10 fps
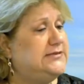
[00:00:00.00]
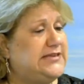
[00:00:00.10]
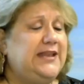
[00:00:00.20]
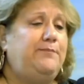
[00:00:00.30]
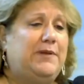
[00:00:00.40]

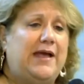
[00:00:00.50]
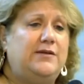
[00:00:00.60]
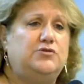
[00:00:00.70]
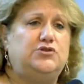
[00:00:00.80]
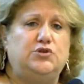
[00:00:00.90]
city
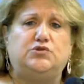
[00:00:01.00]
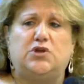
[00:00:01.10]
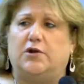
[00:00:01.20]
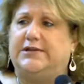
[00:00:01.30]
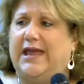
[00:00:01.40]
planners use
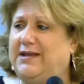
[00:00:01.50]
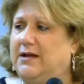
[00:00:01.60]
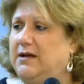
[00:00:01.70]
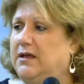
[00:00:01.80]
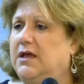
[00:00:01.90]
our
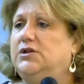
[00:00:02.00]
data